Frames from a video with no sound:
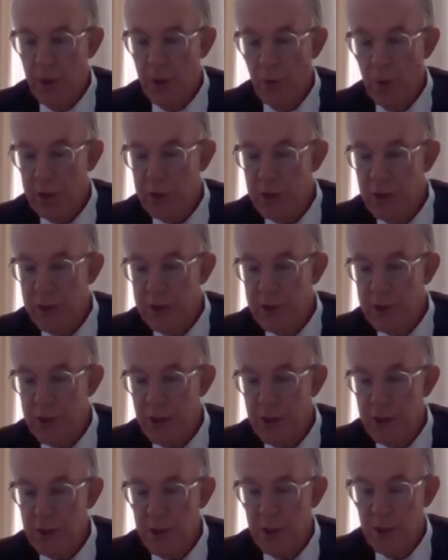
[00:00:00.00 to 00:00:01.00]
What she
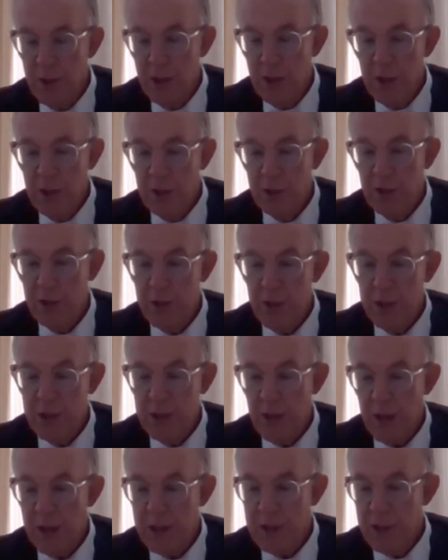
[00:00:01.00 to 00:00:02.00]
says,
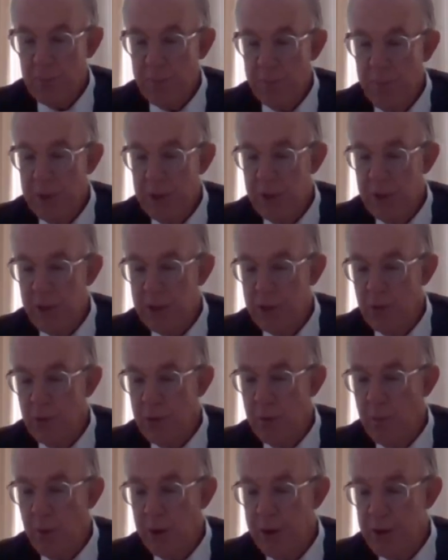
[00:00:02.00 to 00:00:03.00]
I submit that to
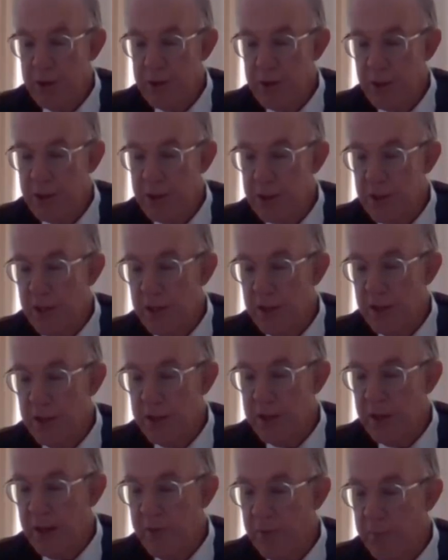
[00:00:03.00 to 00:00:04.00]
the modest extent
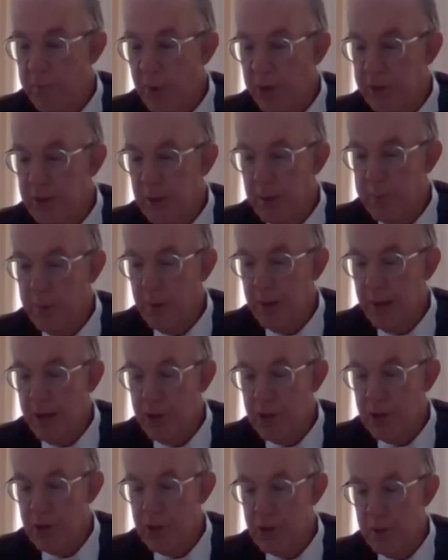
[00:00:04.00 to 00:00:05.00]
that I've built up
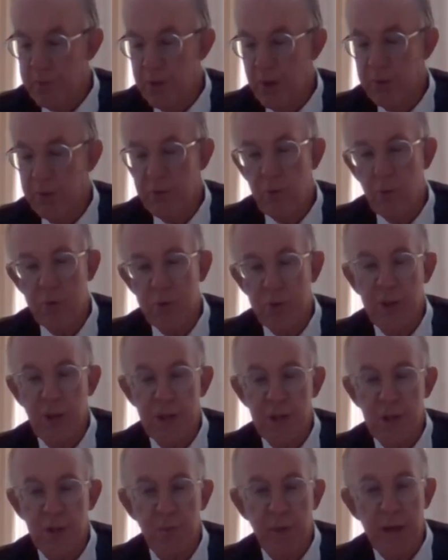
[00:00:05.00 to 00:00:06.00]
relationships. Now, of course, it
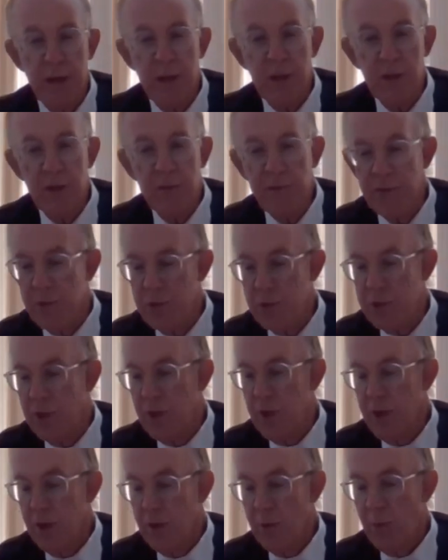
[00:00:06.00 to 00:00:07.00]
doesn't make a difference
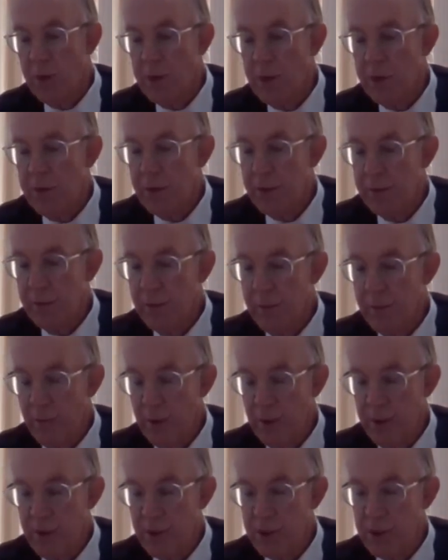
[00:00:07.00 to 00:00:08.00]

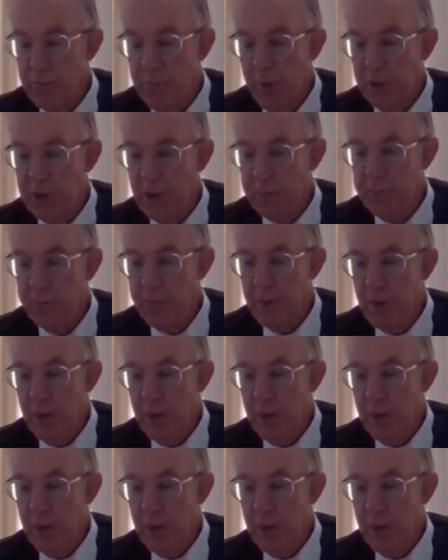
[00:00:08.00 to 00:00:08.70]
whether she built up